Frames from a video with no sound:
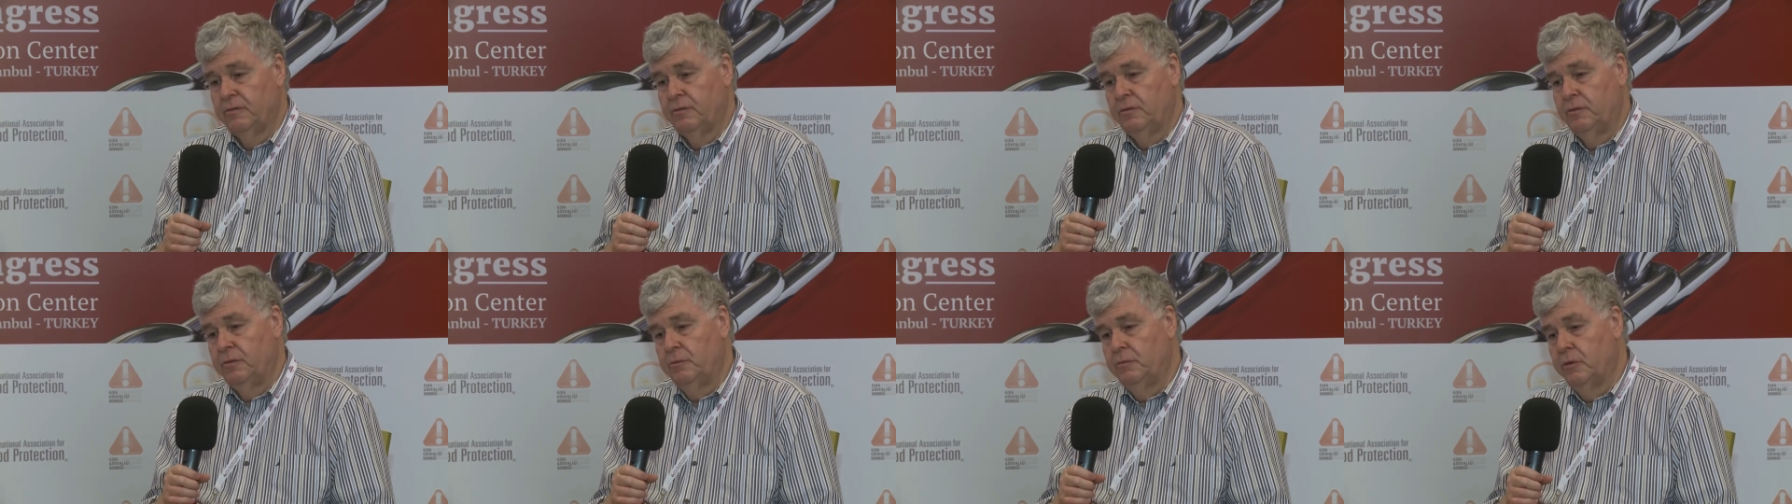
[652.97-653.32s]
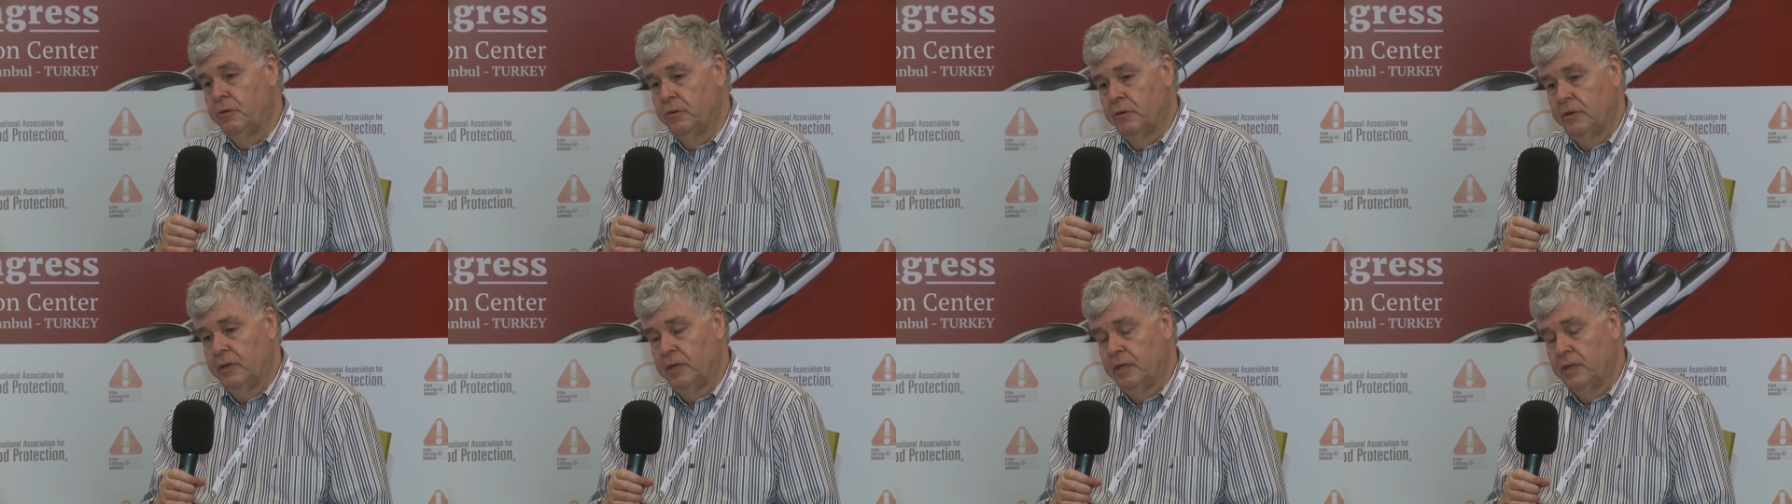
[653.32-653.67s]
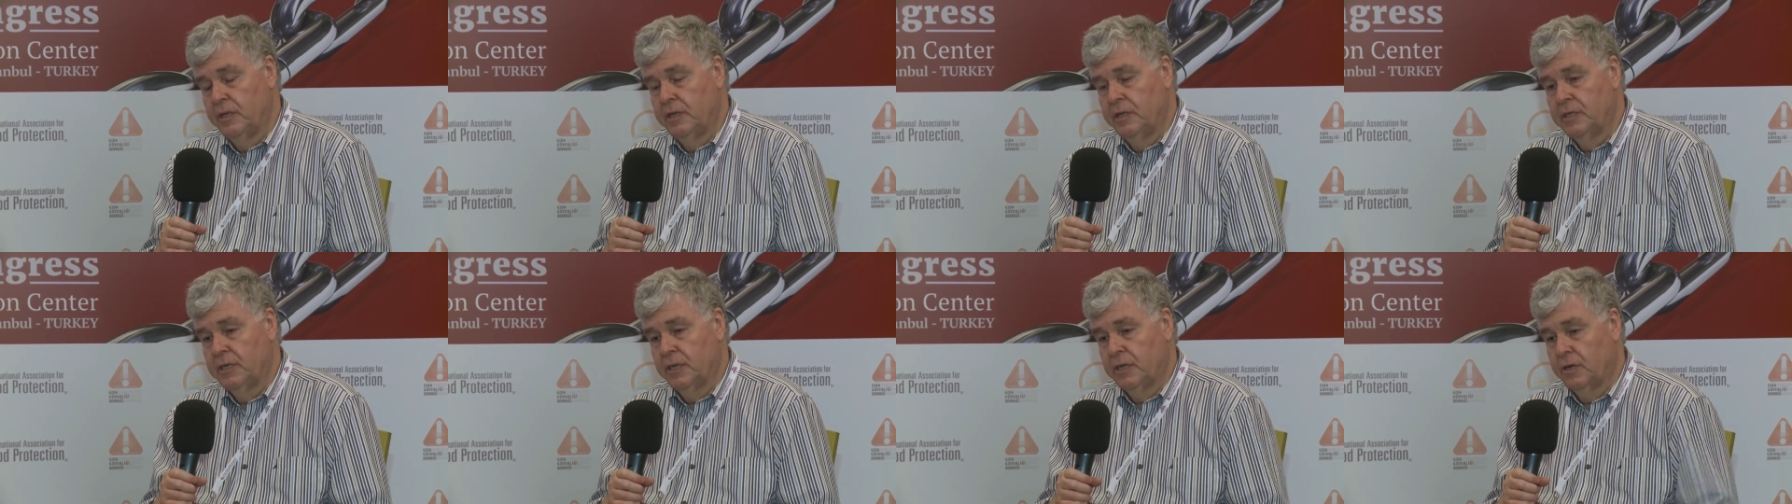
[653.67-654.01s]
foodborne
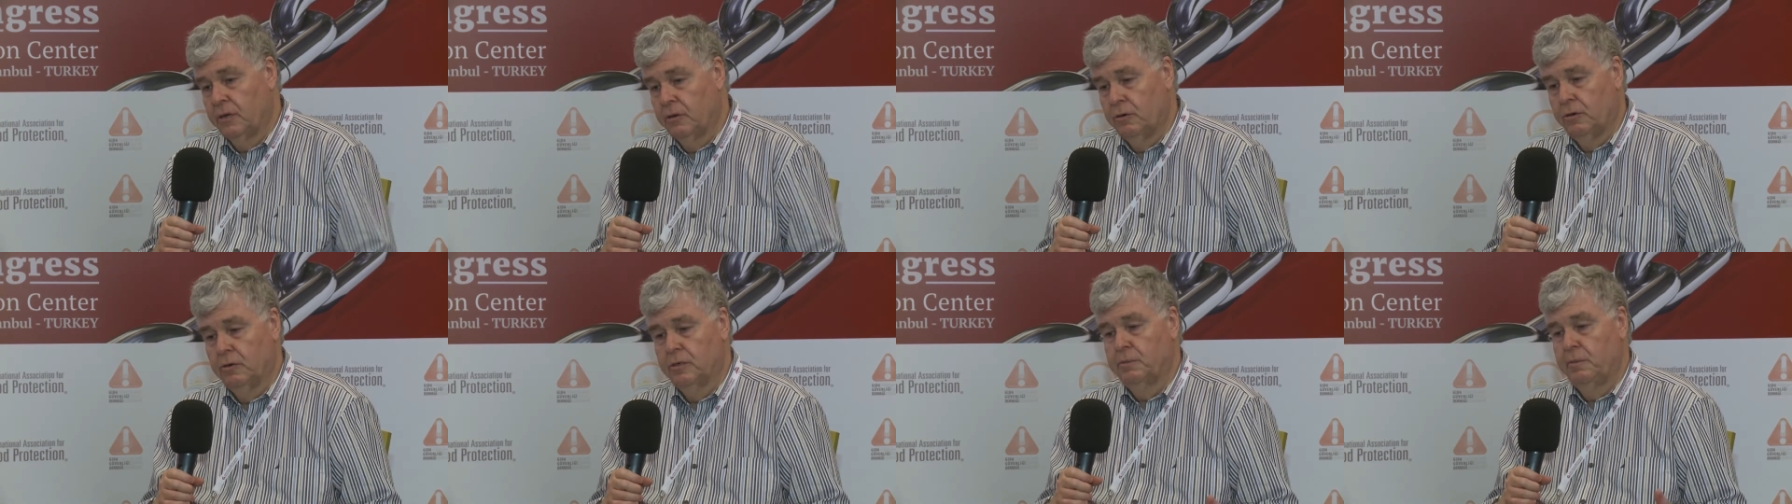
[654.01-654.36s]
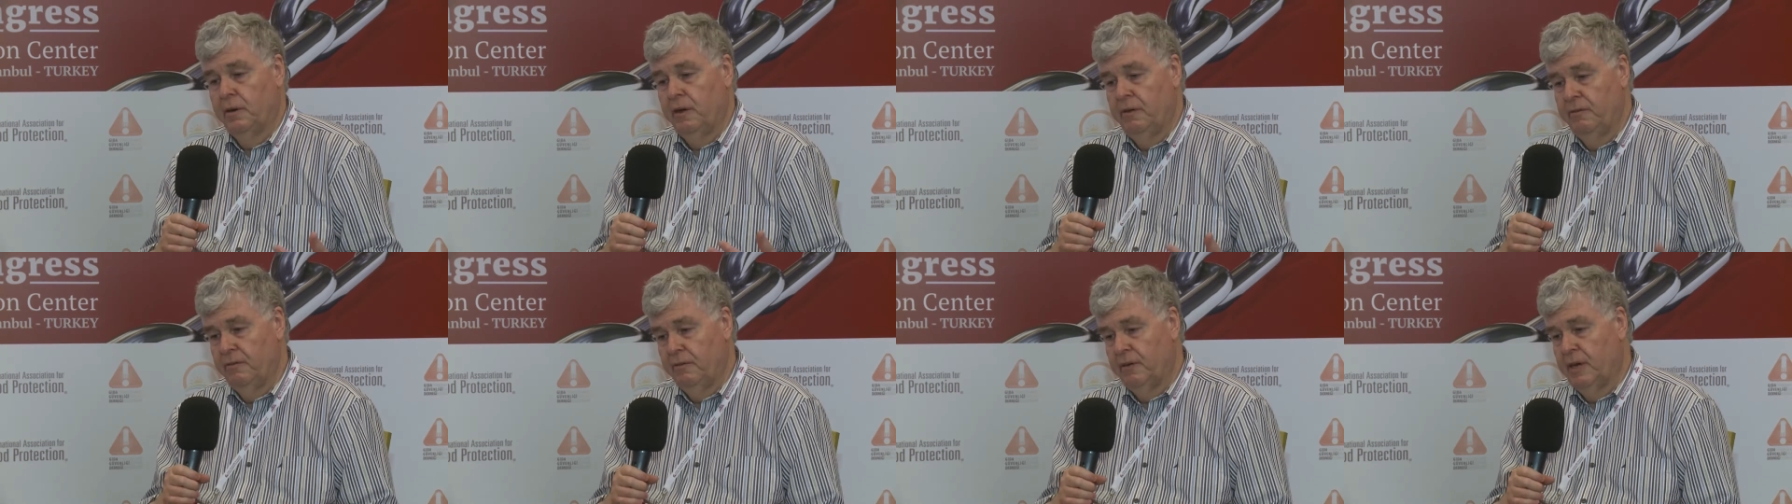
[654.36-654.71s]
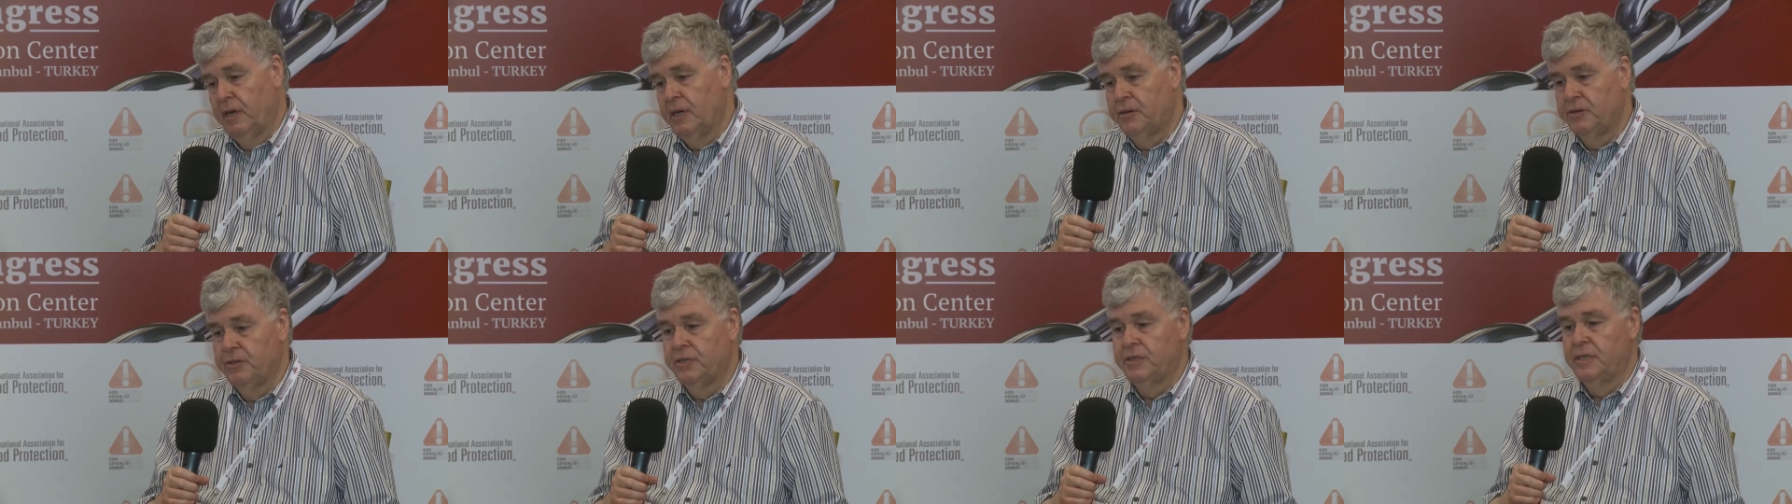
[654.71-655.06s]
illness are caused by
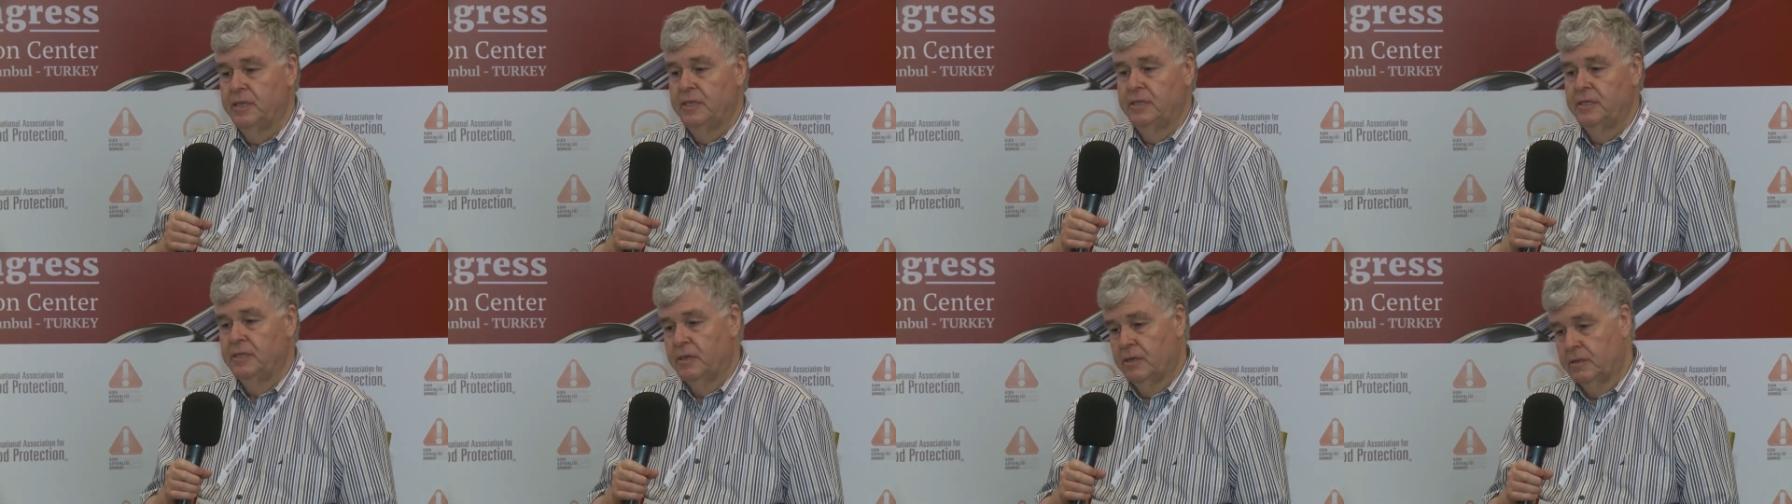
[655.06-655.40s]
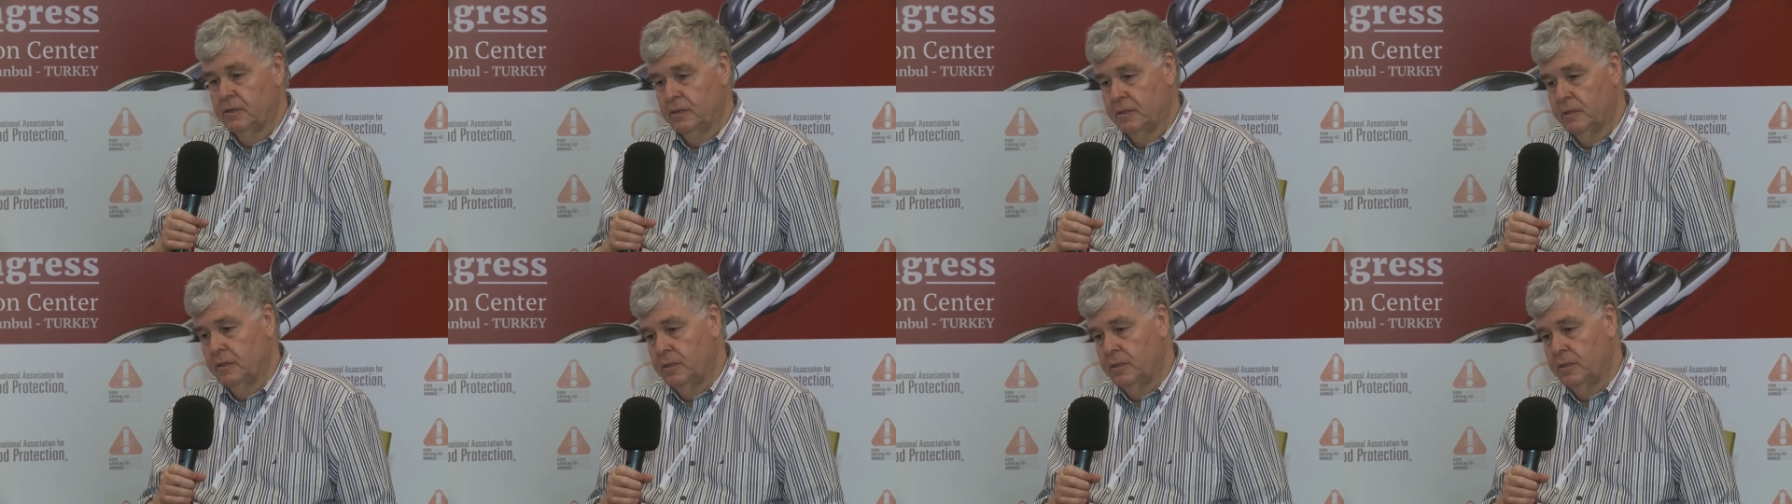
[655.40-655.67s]
viruses, not,